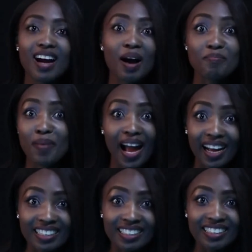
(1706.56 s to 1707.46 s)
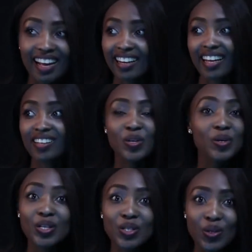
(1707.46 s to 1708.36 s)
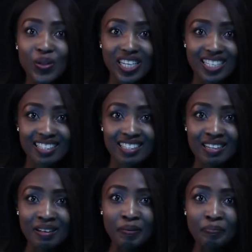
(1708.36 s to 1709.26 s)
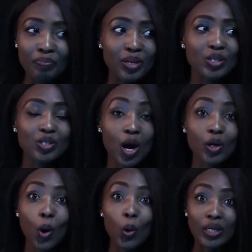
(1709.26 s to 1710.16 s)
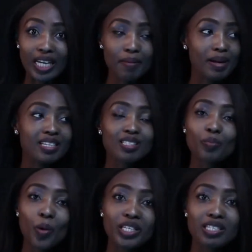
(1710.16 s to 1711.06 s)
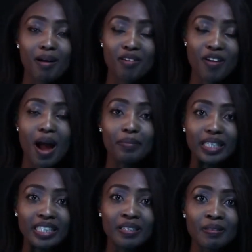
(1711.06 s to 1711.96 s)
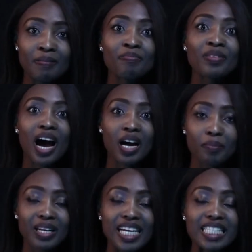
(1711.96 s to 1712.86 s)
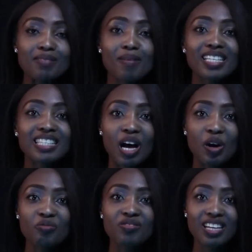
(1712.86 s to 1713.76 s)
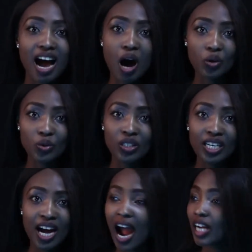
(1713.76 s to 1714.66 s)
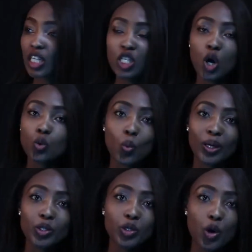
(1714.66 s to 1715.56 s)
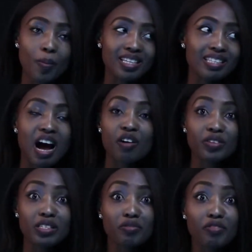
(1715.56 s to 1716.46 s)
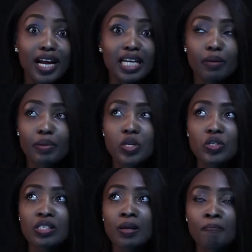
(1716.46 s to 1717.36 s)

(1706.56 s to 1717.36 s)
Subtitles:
I'm back and I couldn't do this. Because not only am I disappointing my family, I'd be letting myself down. I did not want to know myself as a failure, because